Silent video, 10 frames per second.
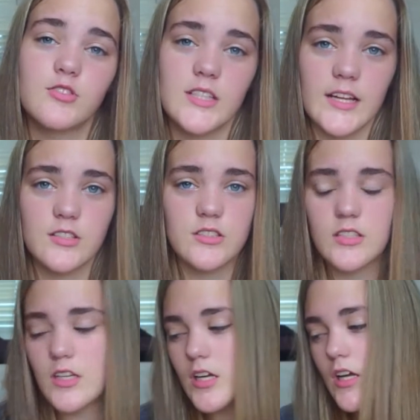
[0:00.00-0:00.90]
So that's
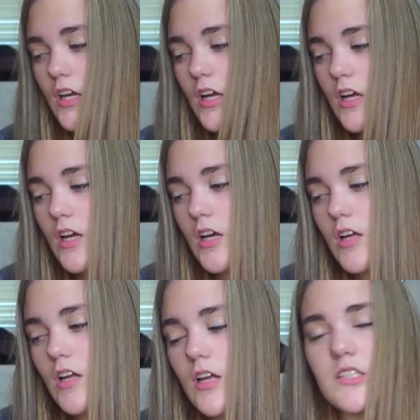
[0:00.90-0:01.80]

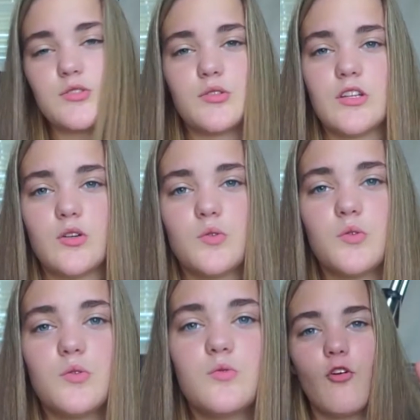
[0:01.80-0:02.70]
that's really
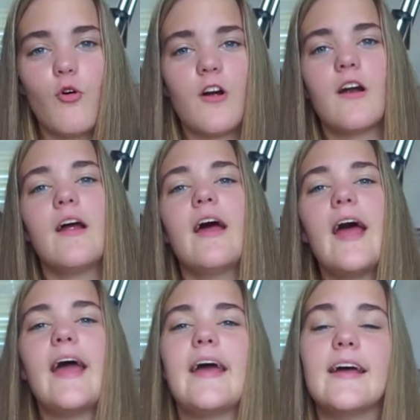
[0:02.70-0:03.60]
cool. Four
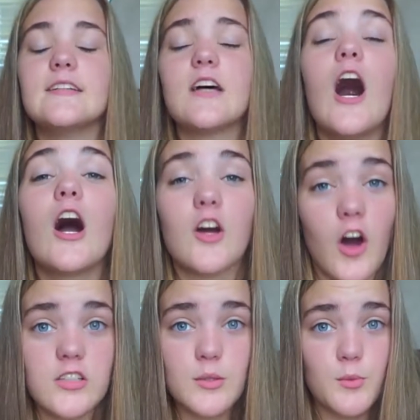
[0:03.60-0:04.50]
is
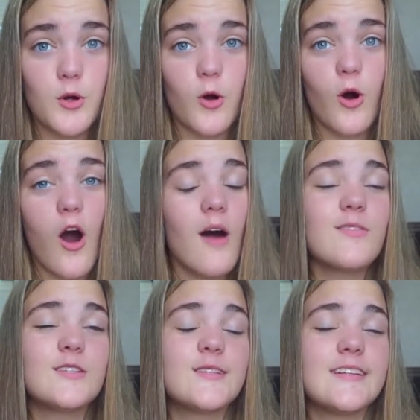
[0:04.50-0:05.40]
Gossip Girl.
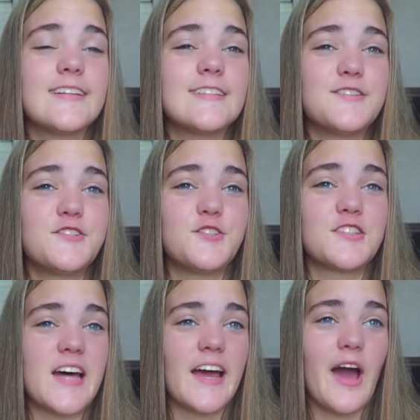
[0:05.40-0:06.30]
Obviously, this is
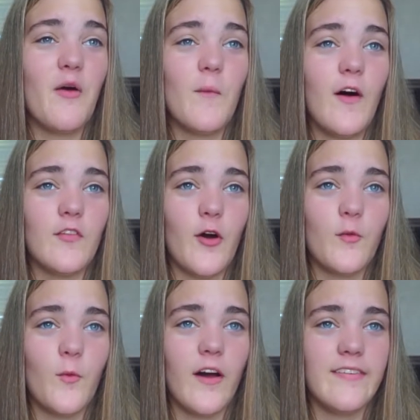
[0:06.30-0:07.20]
just like a
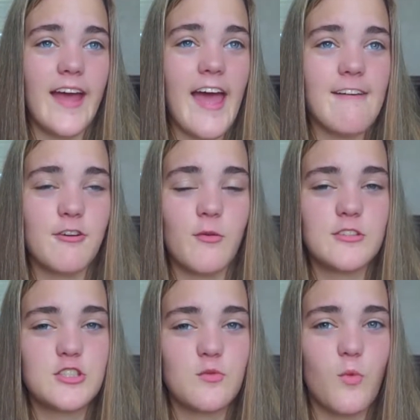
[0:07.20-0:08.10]
well-known one that
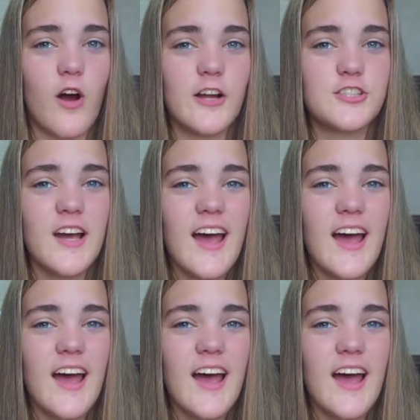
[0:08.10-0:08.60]
everyone should watch.